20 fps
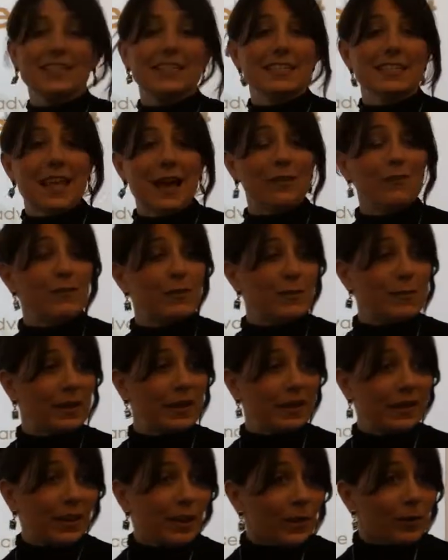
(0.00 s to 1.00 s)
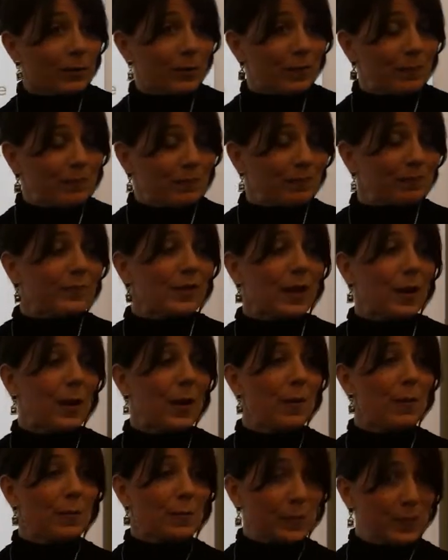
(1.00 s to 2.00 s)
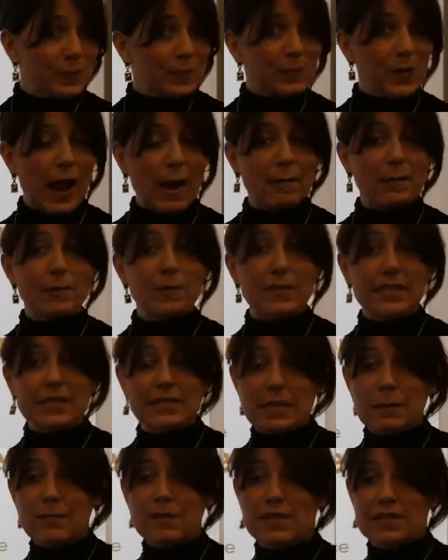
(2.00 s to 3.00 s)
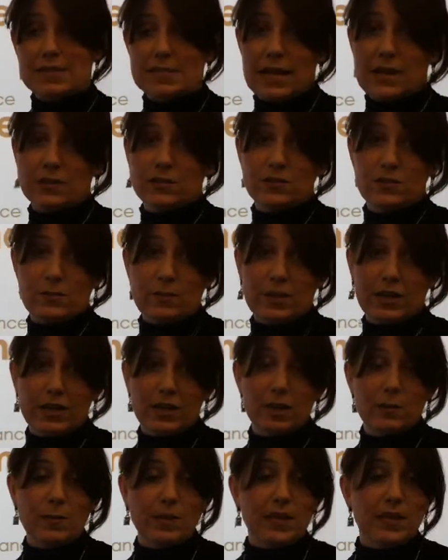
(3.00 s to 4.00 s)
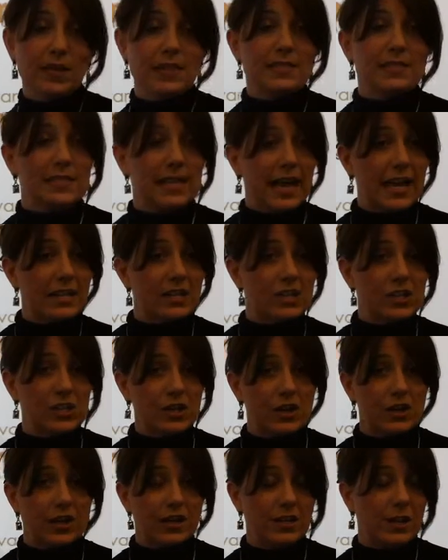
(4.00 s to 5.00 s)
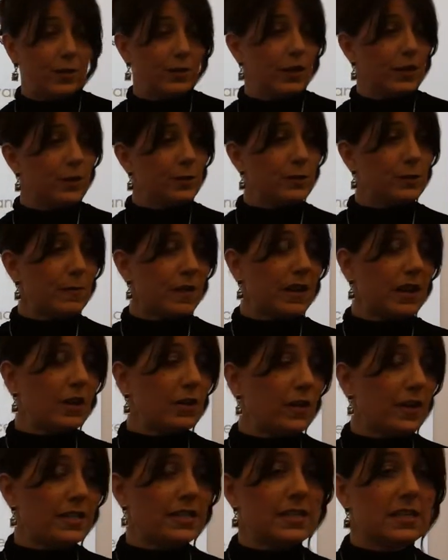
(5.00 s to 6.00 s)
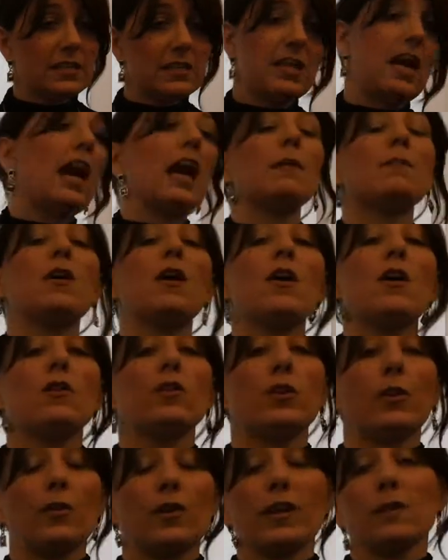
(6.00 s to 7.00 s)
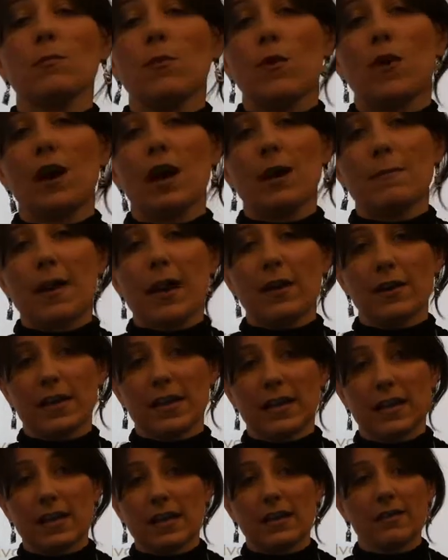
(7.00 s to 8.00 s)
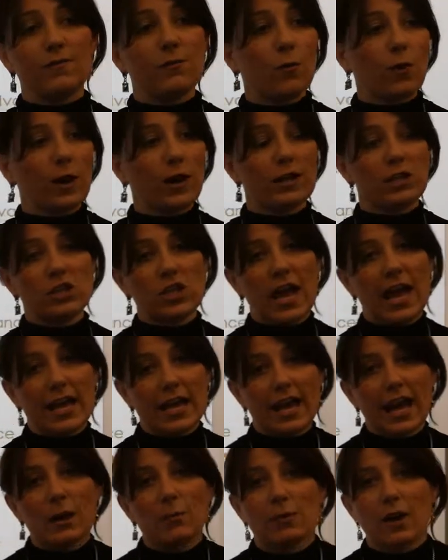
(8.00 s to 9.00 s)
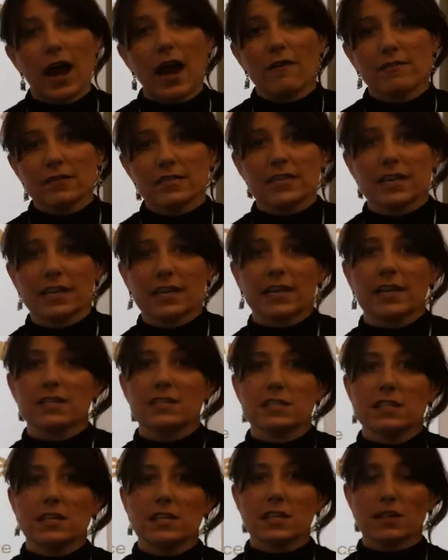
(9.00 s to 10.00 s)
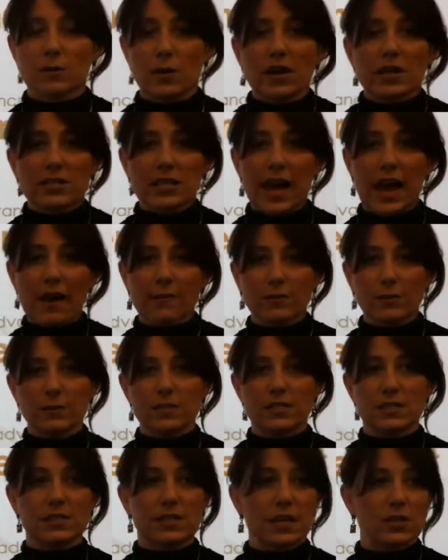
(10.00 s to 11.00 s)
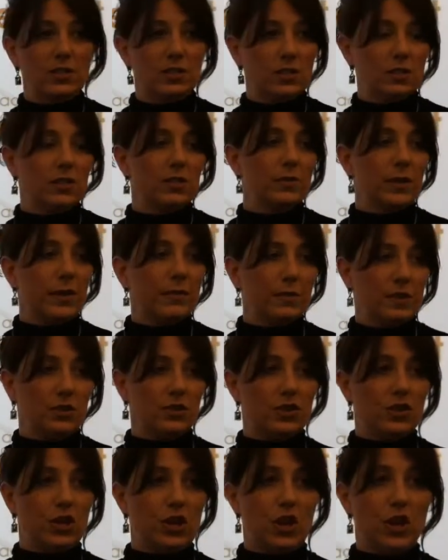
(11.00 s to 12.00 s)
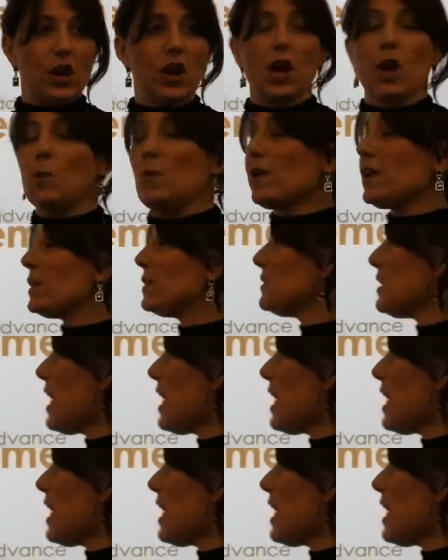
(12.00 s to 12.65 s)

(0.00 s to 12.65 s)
does this sound familiar? Probably some of this sounds familiar because last year I know that you spent a great deal of time learning more about EE, 4, and J, and we're obviously going to continue to have those discussions throughout this year. But